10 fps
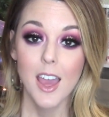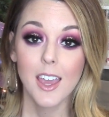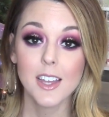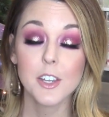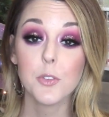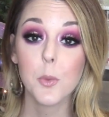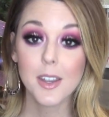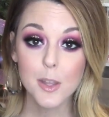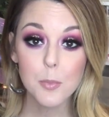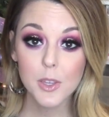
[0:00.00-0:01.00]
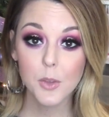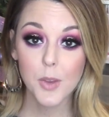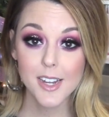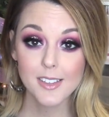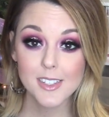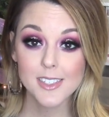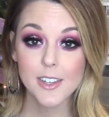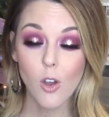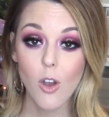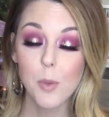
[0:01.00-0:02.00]
And if you end up recreating this
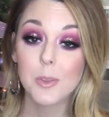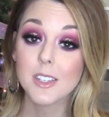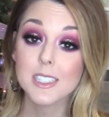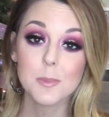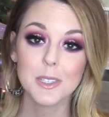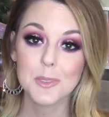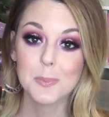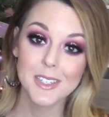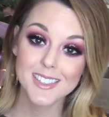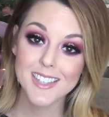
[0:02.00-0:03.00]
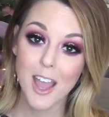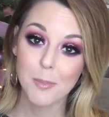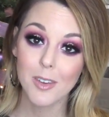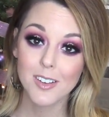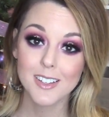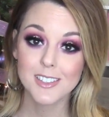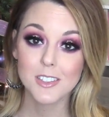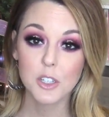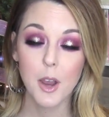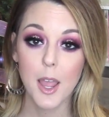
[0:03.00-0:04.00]
at all, please tag me on
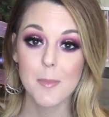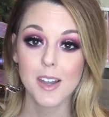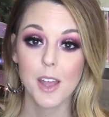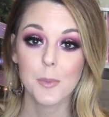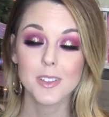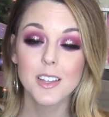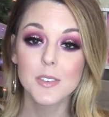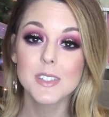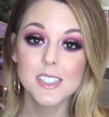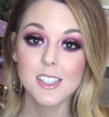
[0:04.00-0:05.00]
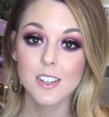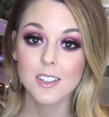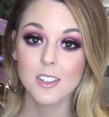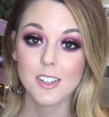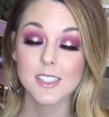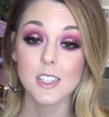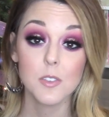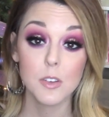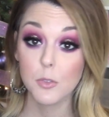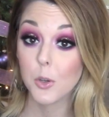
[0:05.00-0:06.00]
Instagram and I will love to see your looks,
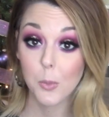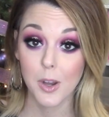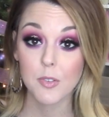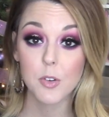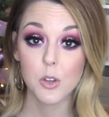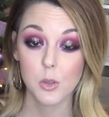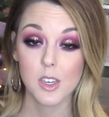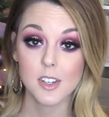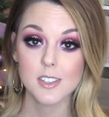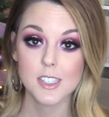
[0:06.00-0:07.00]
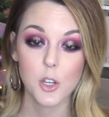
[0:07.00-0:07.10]
even if you don't wear it for New Year's.